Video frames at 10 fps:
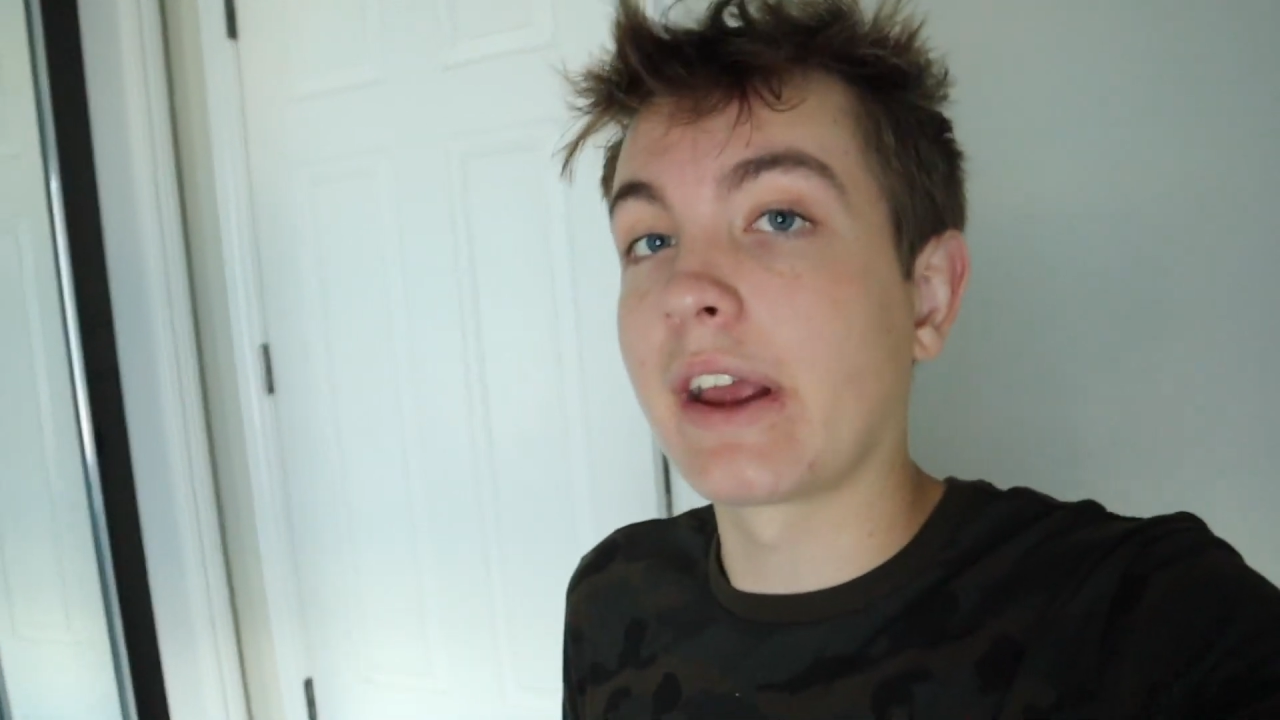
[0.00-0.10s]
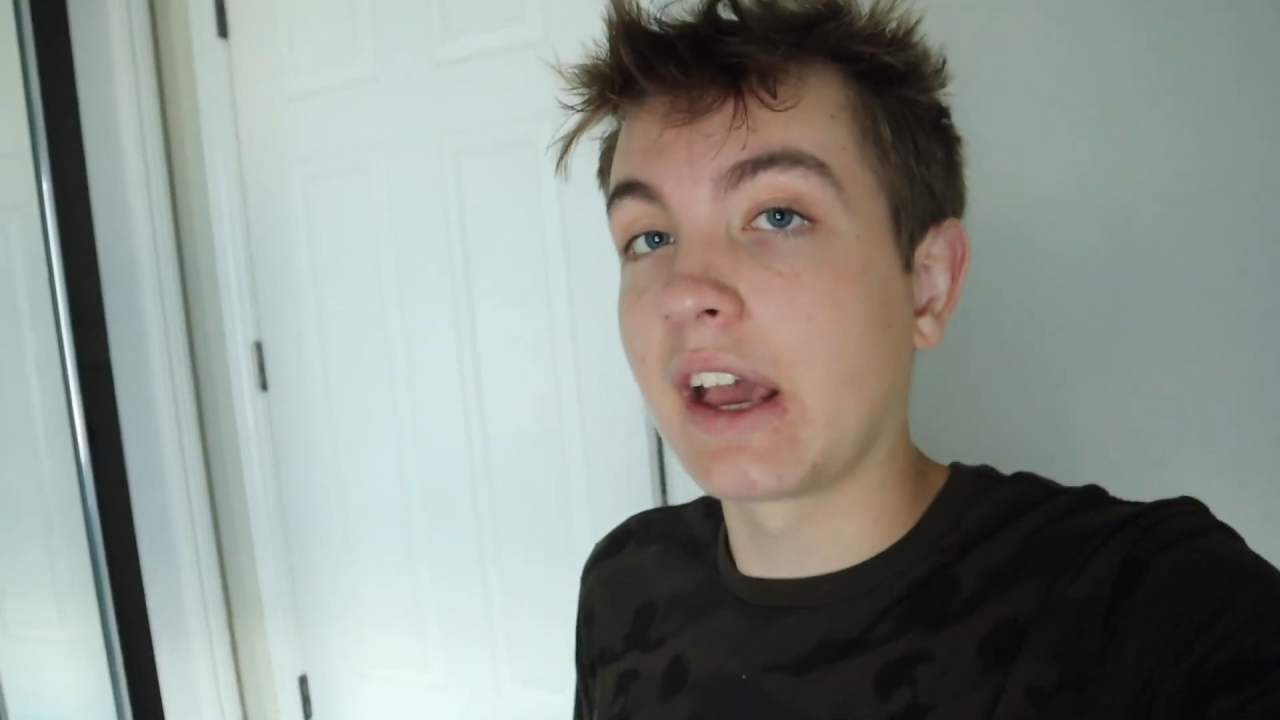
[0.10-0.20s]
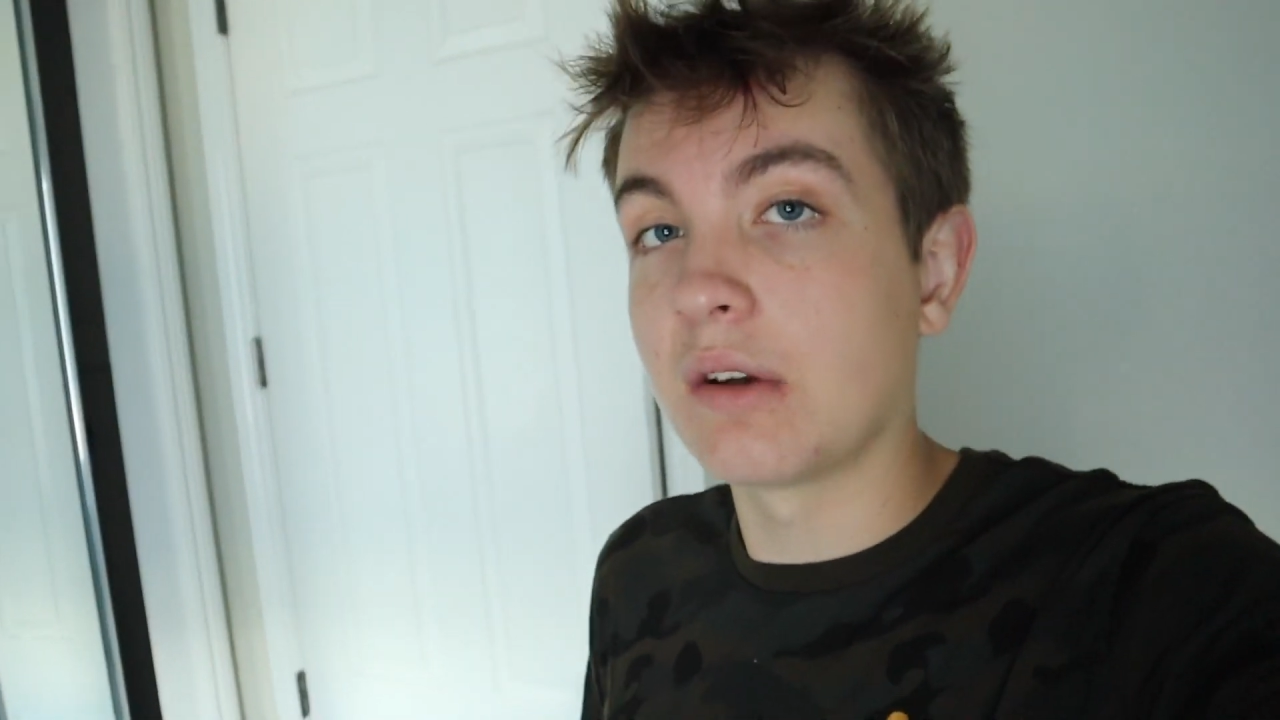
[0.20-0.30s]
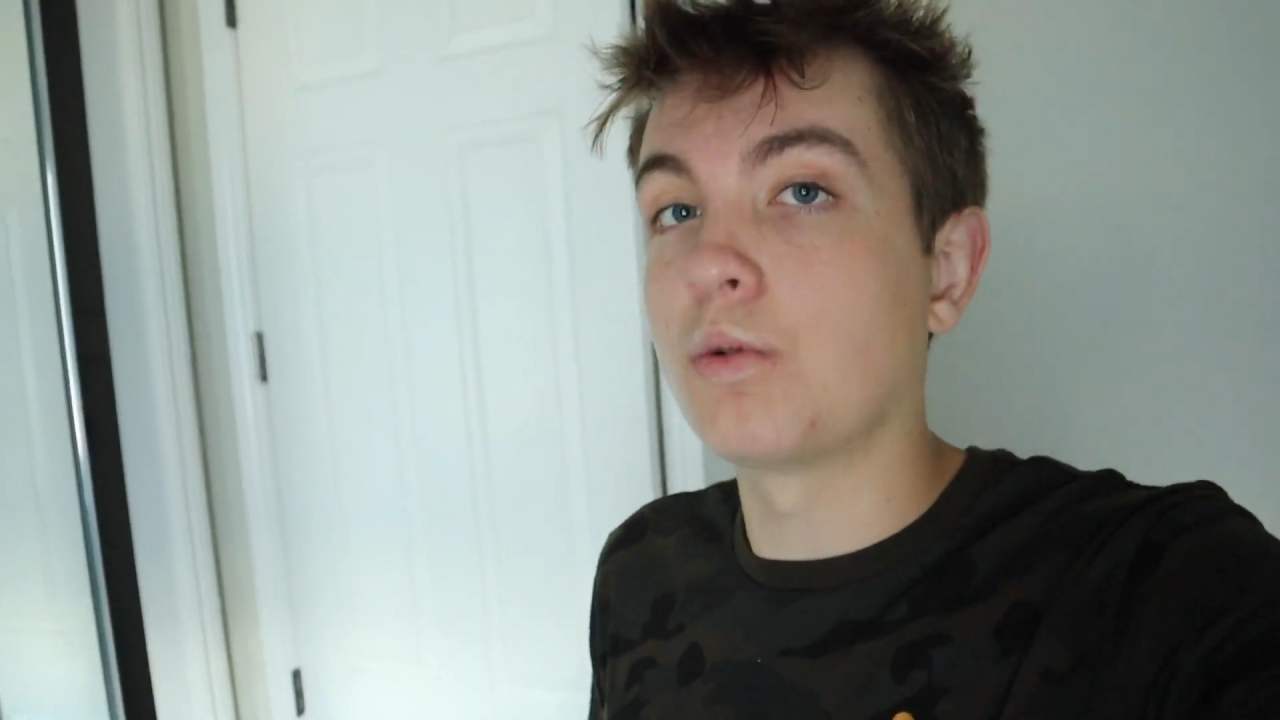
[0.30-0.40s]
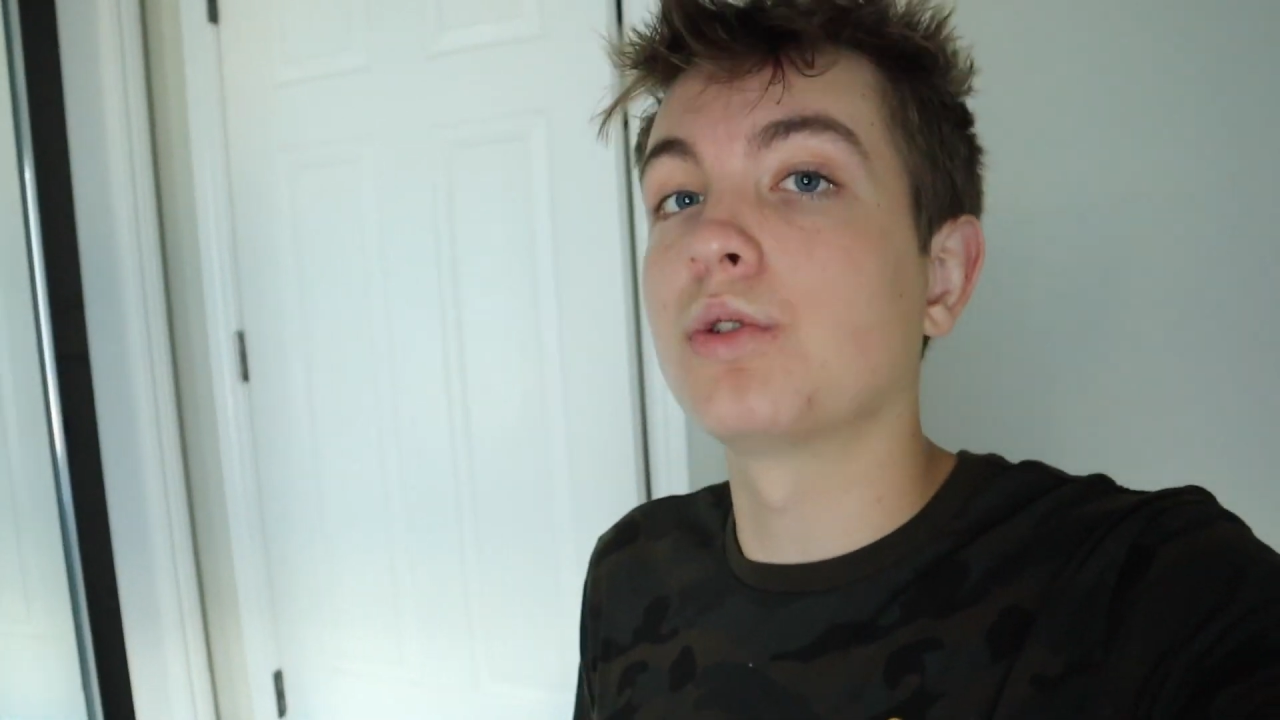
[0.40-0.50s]

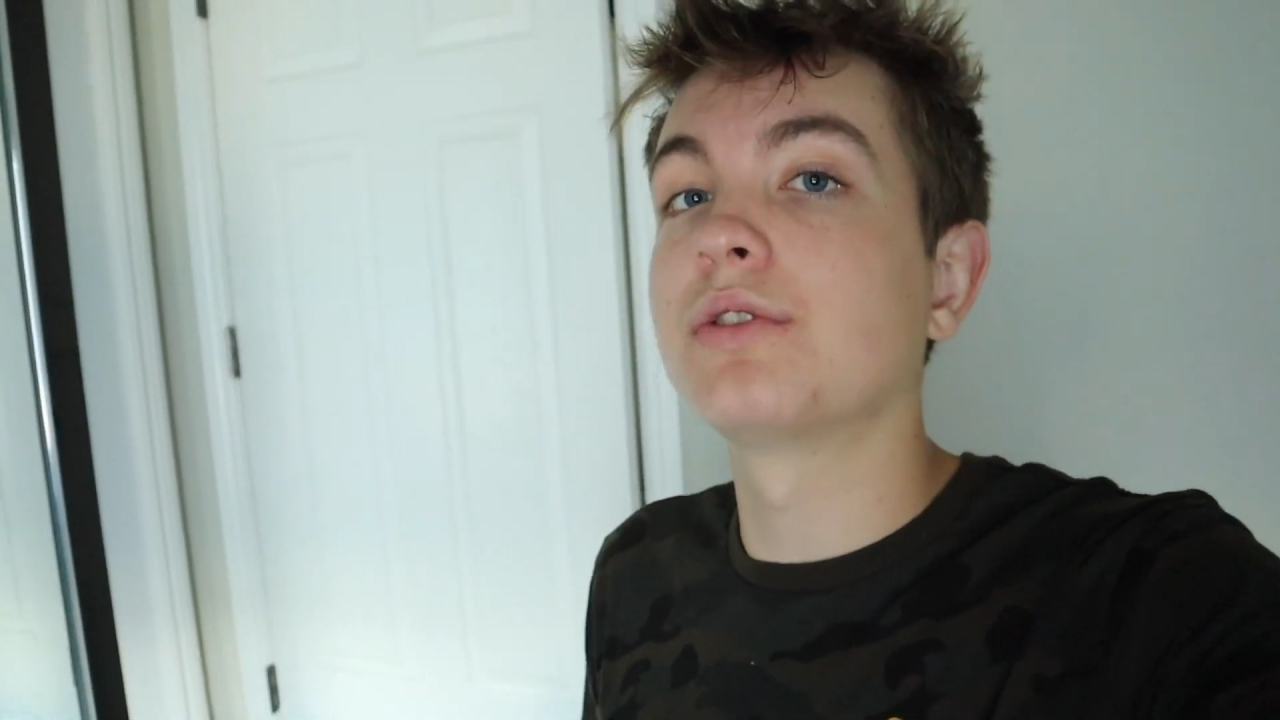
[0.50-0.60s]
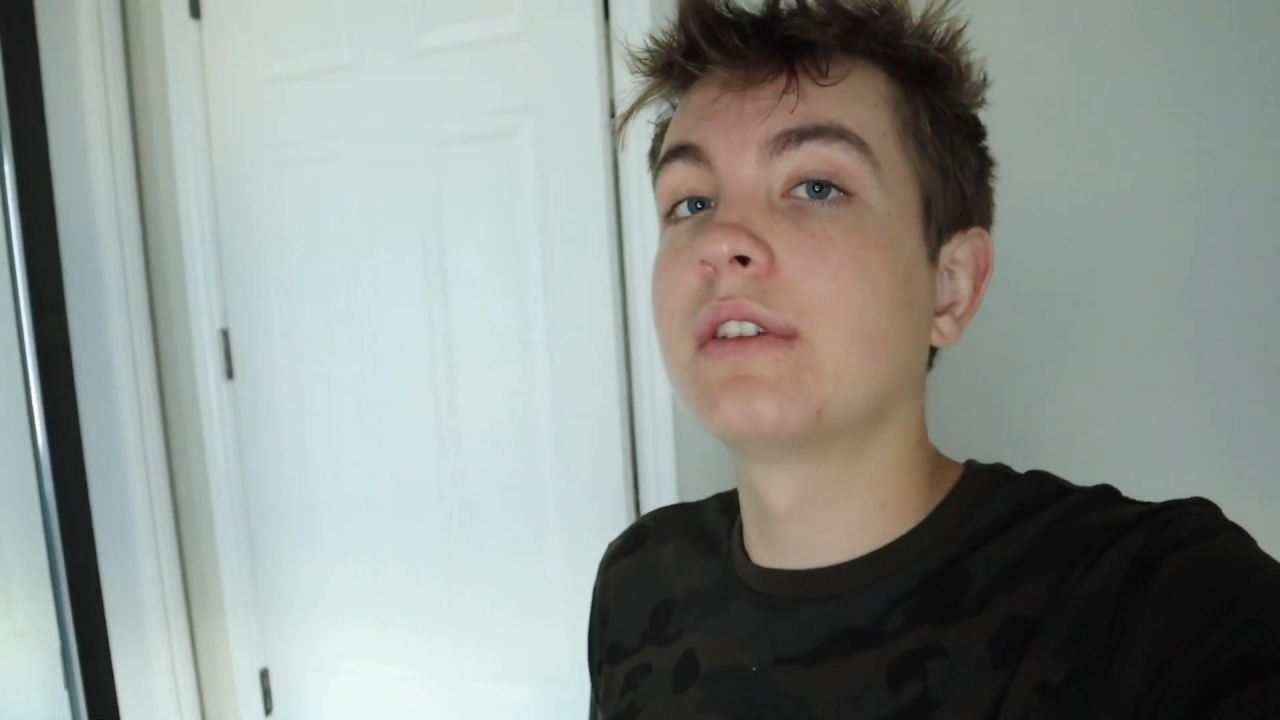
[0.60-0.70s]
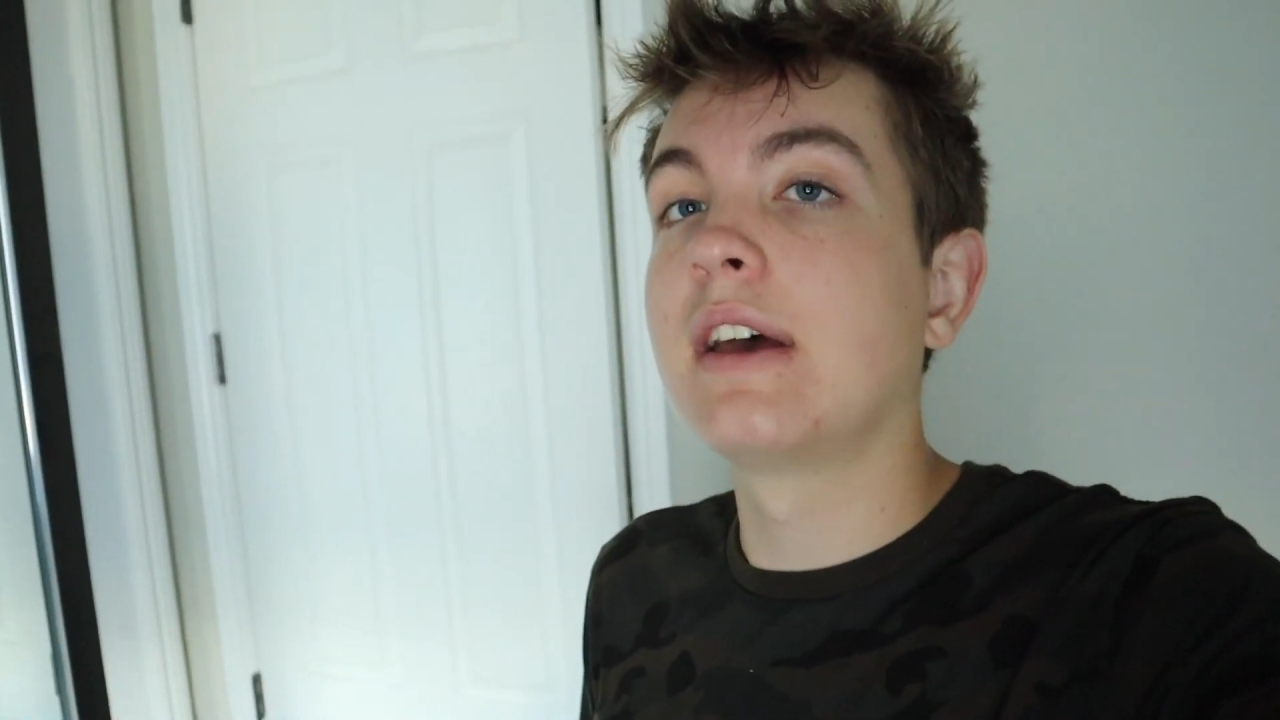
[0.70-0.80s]
animals.